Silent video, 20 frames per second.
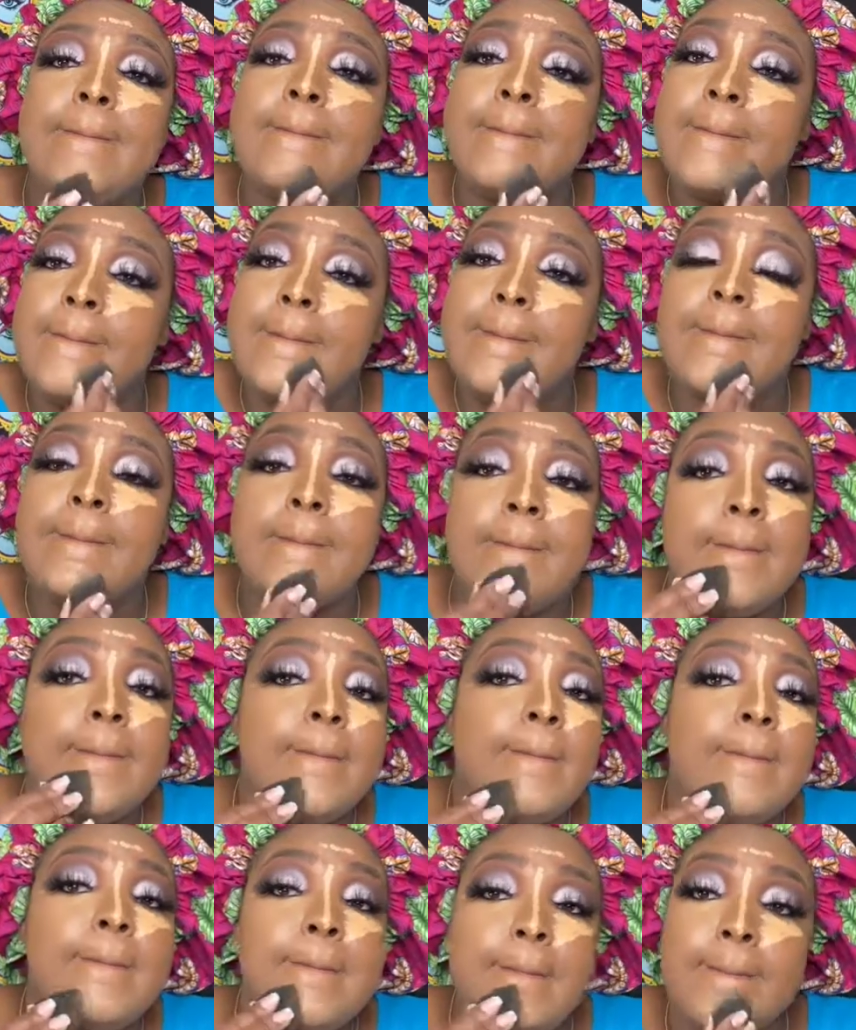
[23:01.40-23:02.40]
hydration
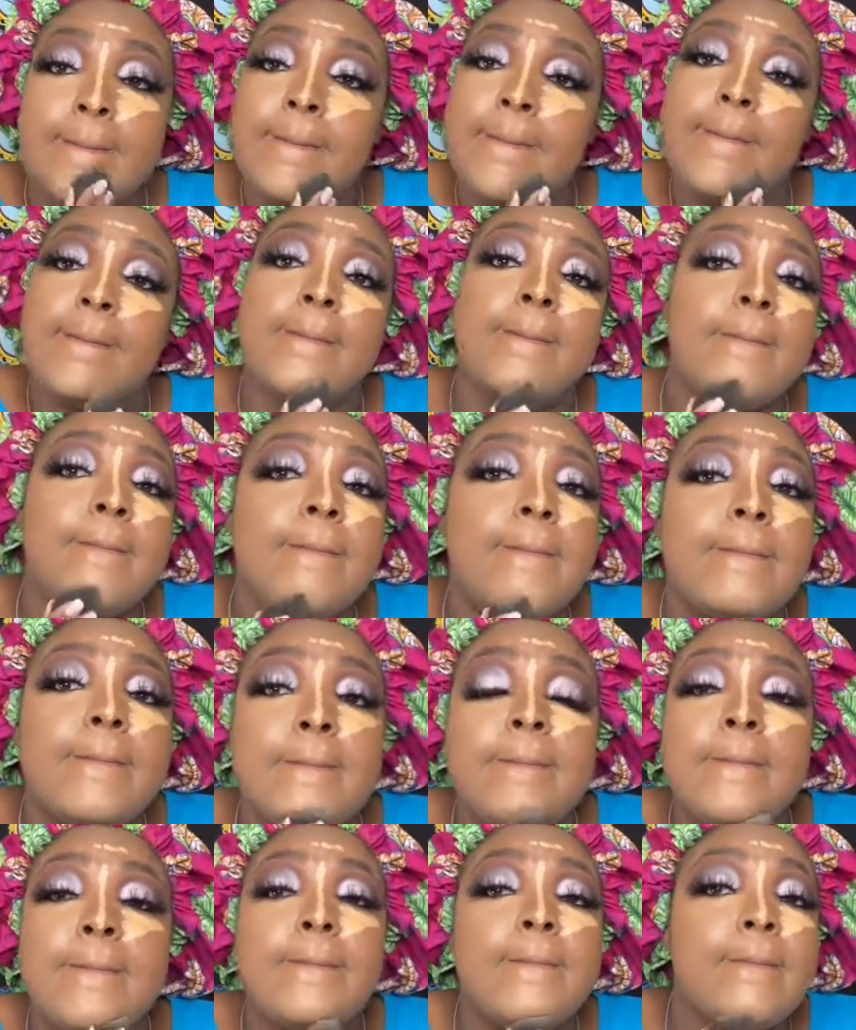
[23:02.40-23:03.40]
under the eye,
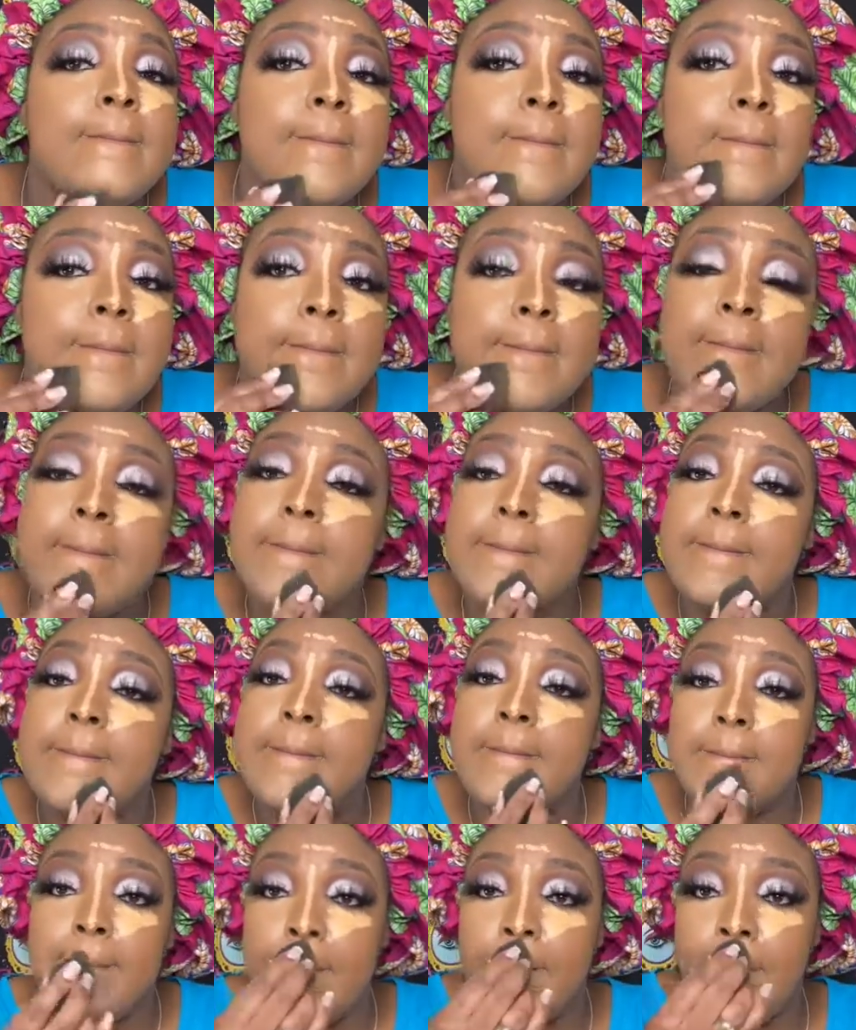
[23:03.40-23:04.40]

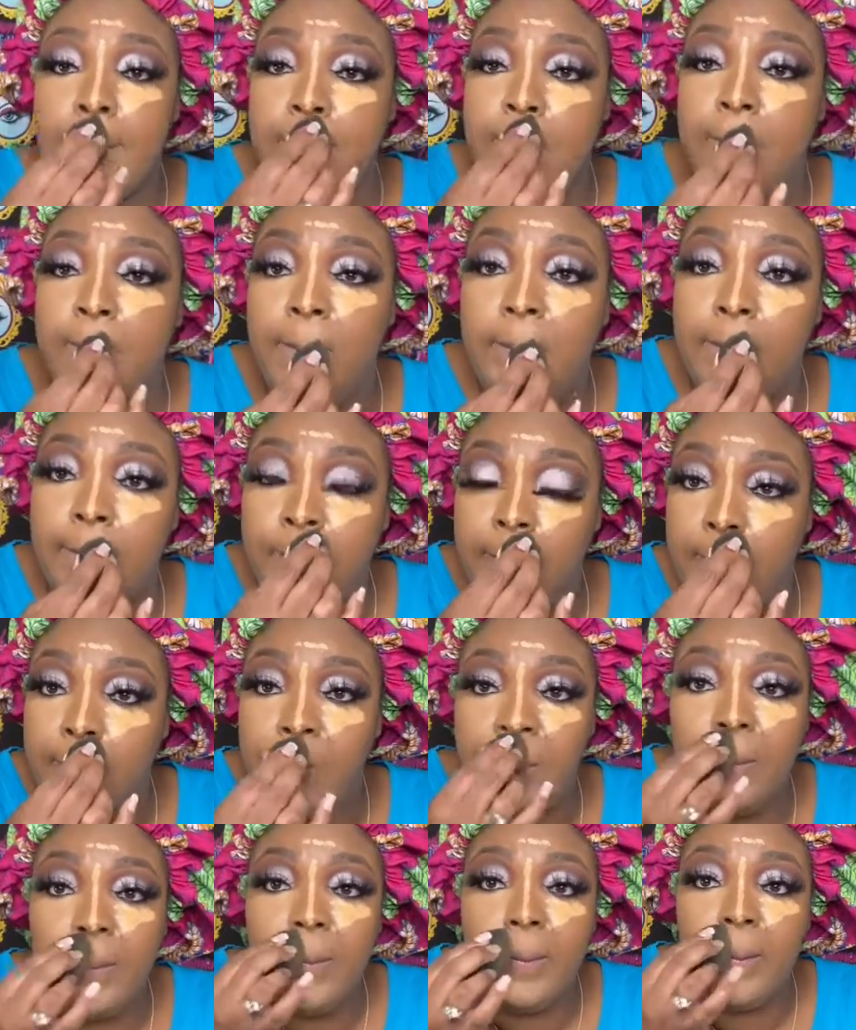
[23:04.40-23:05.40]
and it gives me a
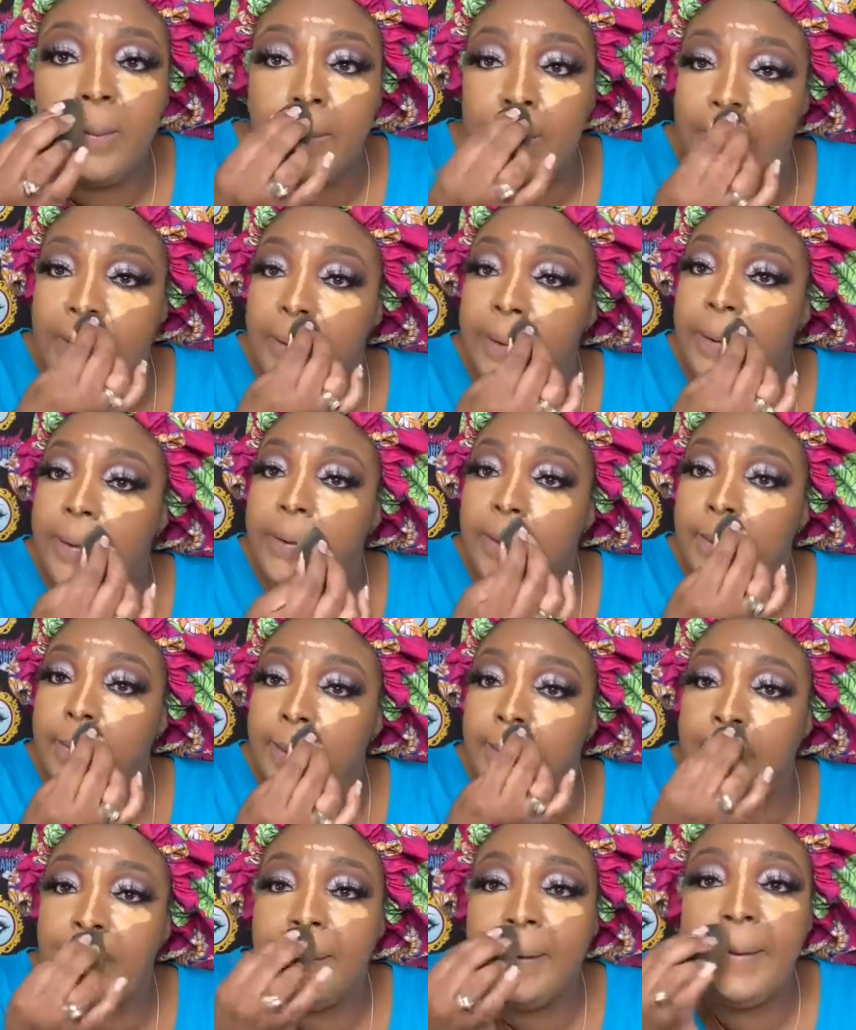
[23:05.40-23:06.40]
lot of coverage.
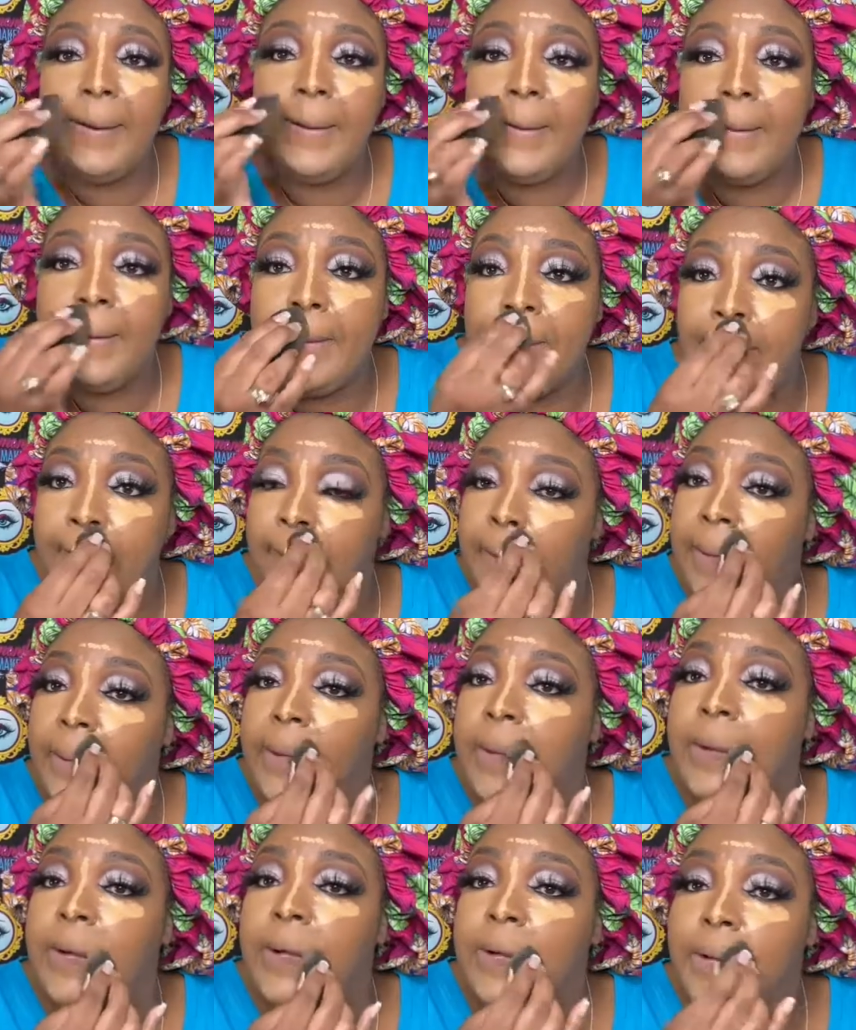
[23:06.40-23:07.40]
But of course, the
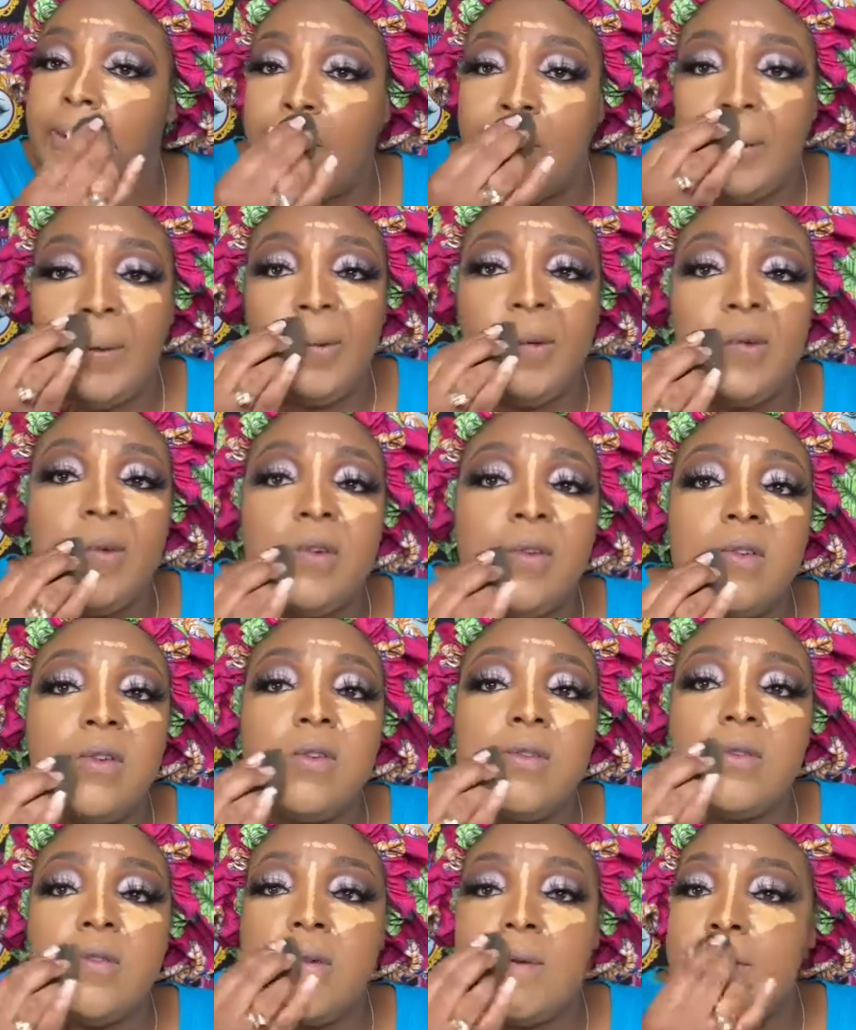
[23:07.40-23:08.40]
price point is
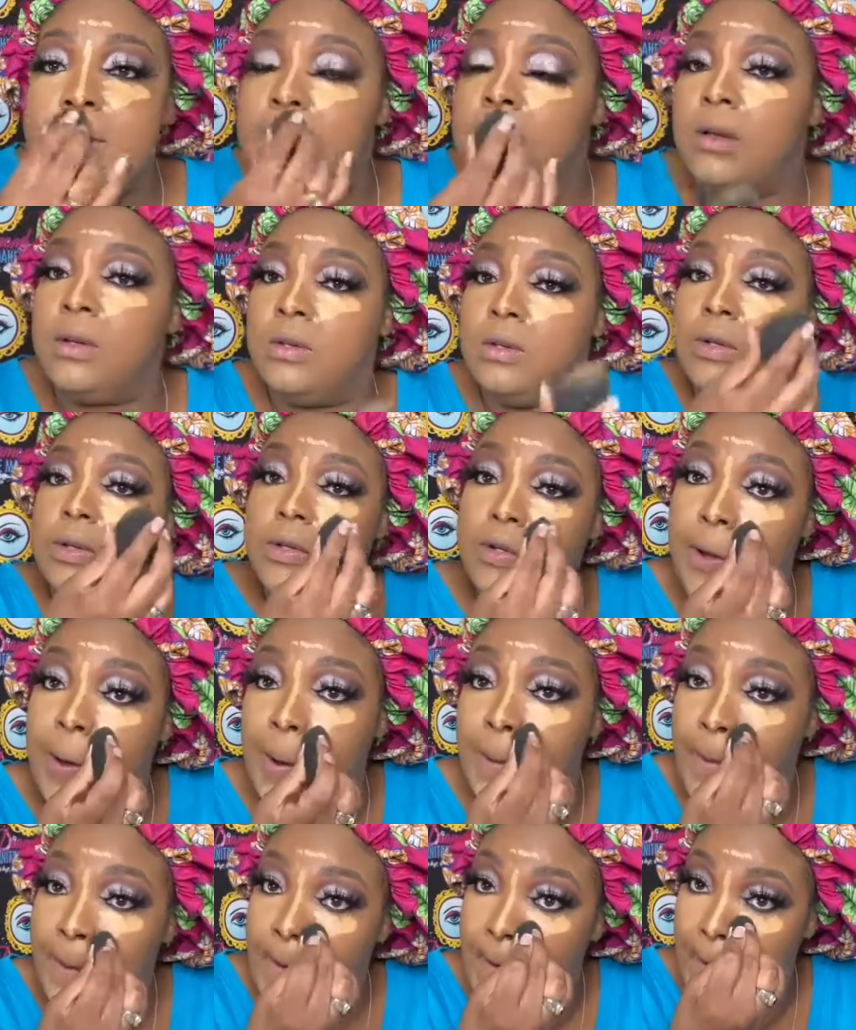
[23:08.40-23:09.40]
way
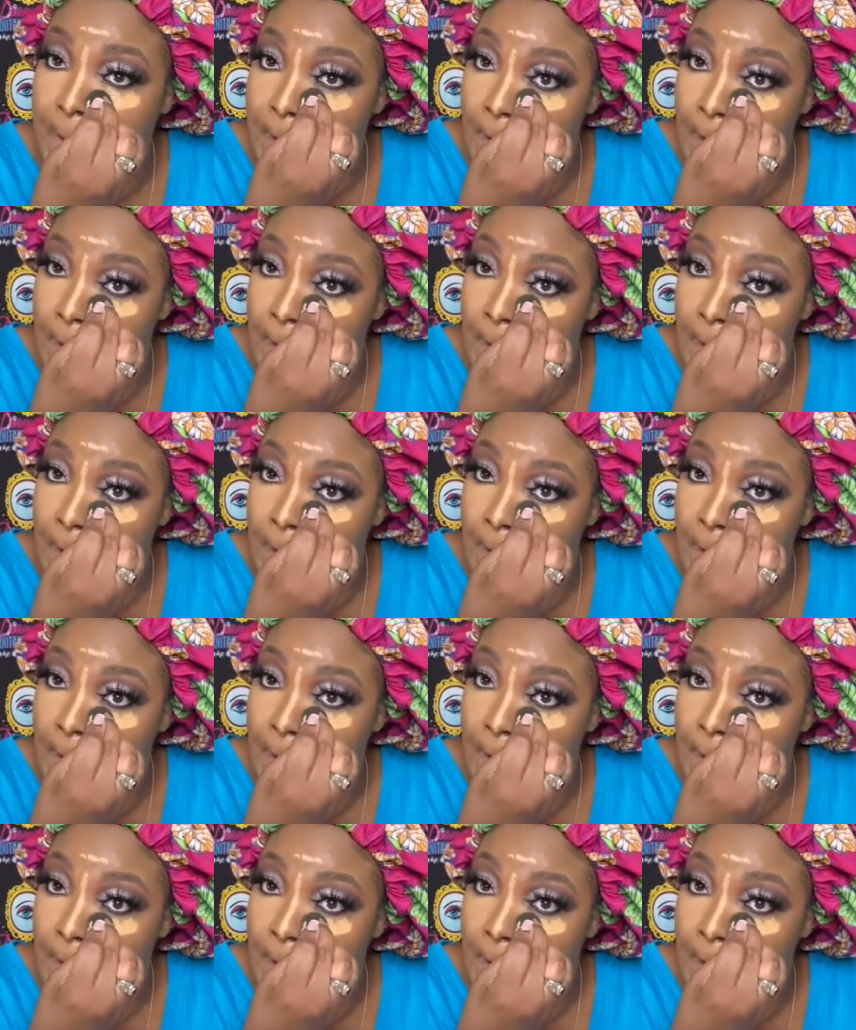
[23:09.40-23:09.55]
lower.